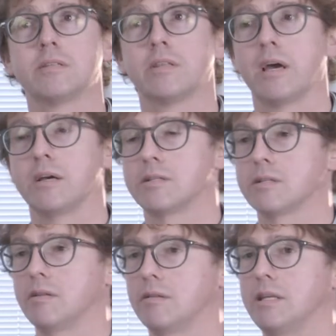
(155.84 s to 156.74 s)

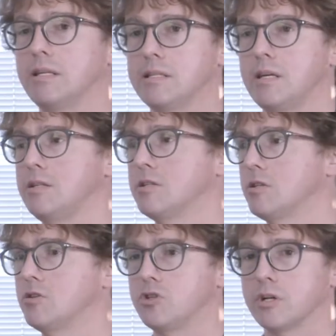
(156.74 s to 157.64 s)
that this
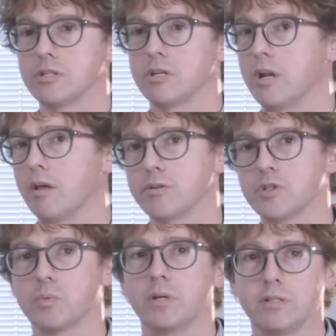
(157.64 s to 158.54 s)
is just another
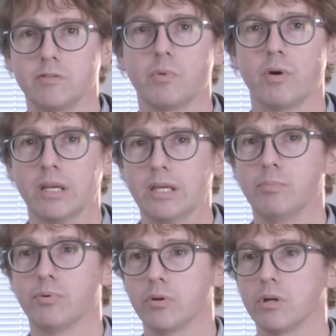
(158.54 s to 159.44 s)
suite of Meraki
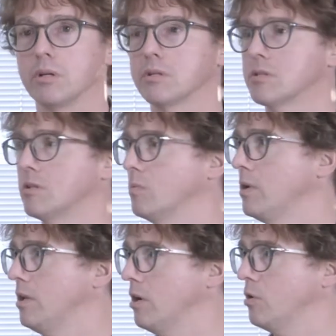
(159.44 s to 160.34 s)
products that
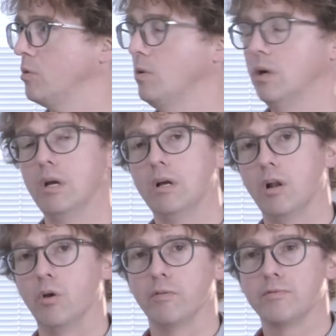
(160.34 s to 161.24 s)
we know
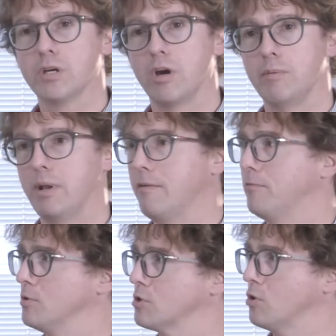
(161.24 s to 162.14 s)
a lot of time and
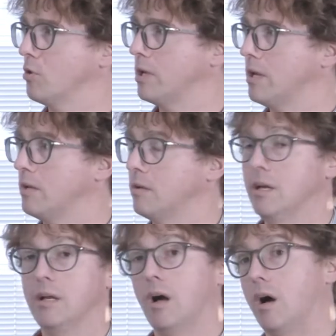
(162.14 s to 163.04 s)
effort has gone in, and
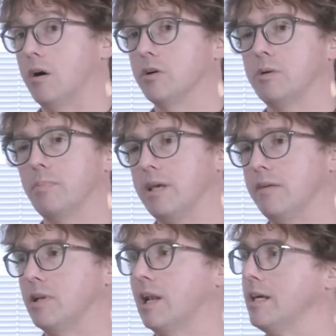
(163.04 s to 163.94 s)
arguably
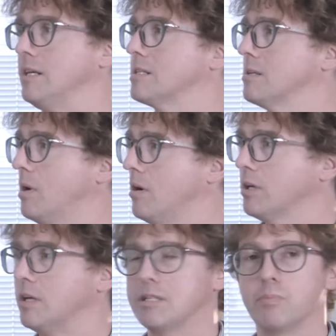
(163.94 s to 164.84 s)
even late to
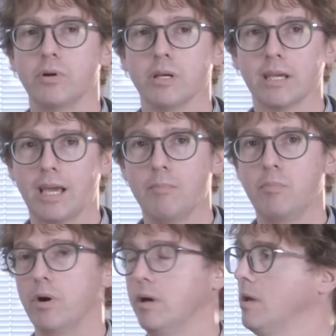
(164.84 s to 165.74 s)
market to bring a
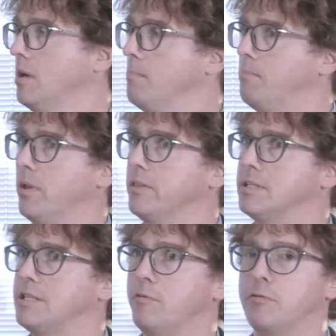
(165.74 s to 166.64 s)
camera. But the
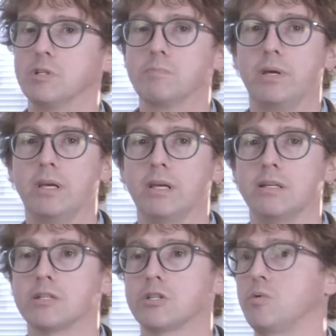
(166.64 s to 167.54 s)
difference being
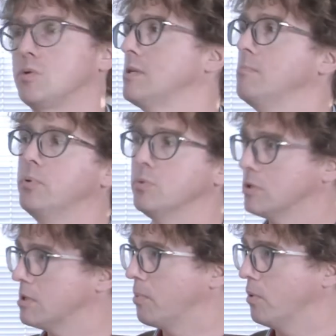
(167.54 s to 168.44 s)
it's so simple
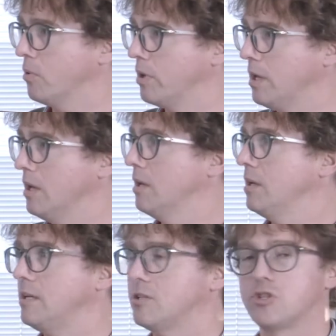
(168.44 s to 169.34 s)
to deploy.
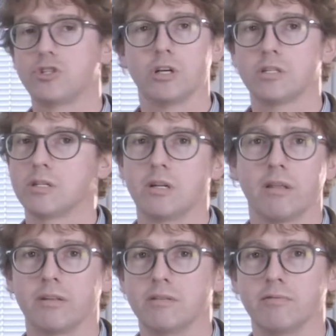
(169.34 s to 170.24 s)
It's just
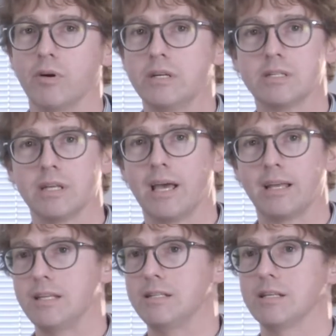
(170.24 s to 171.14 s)
another device to
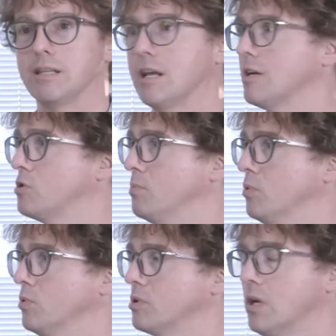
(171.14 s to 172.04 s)
add into the
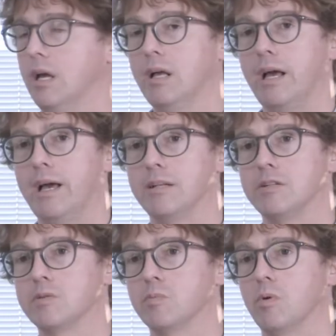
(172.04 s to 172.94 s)
dashboard.
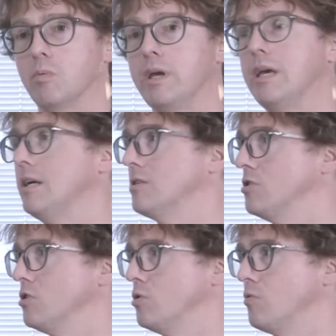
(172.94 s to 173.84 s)
And what we're here to
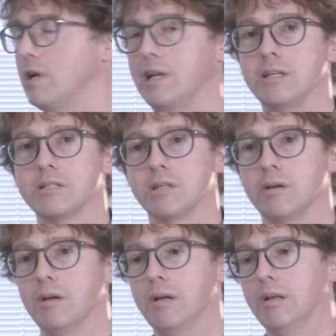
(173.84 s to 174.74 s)
do really is
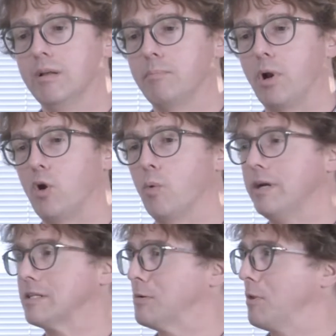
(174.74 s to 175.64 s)
to blow
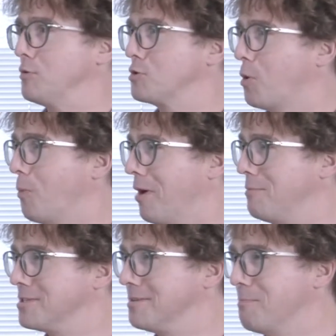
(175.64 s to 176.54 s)
away some of those
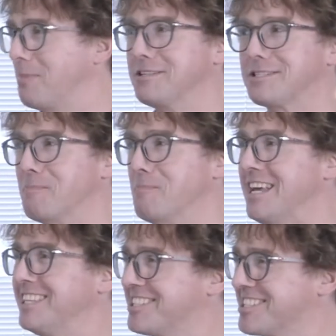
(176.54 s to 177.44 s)
cobwebs and bust some
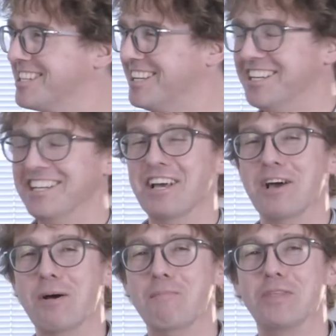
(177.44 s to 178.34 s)
myths
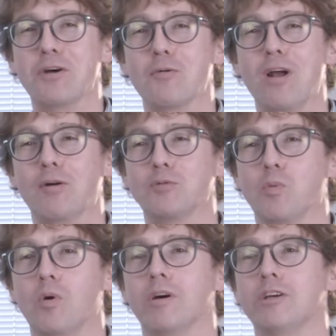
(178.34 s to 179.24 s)

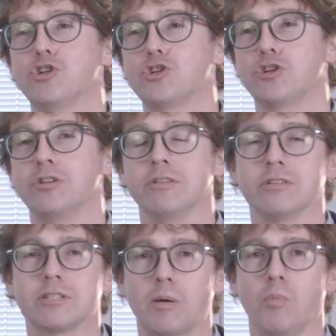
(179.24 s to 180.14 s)
around why
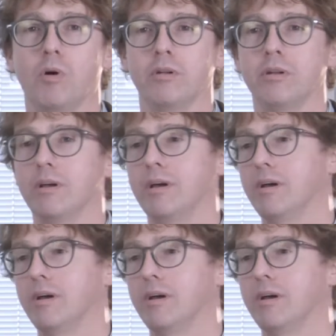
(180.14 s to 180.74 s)
shouldn't someone